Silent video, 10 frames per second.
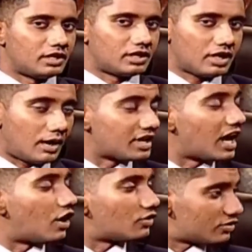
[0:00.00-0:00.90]
coming
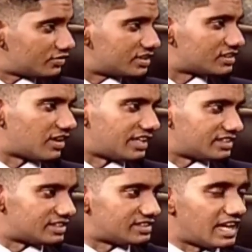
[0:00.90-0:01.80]
out of this
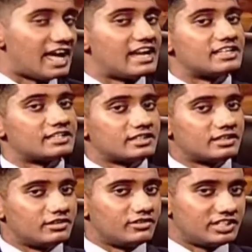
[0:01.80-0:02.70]
crisis and
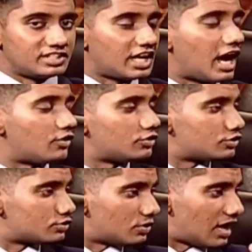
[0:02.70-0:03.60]
reaching out
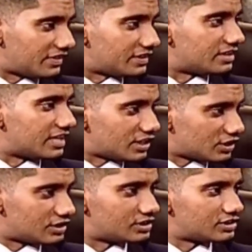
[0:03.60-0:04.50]
to other
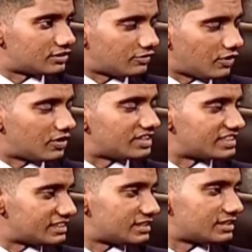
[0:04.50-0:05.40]
nations for
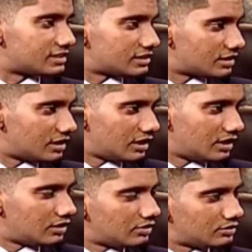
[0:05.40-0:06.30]
assistance?
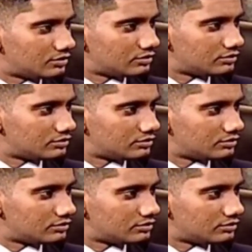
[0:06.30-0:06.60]
It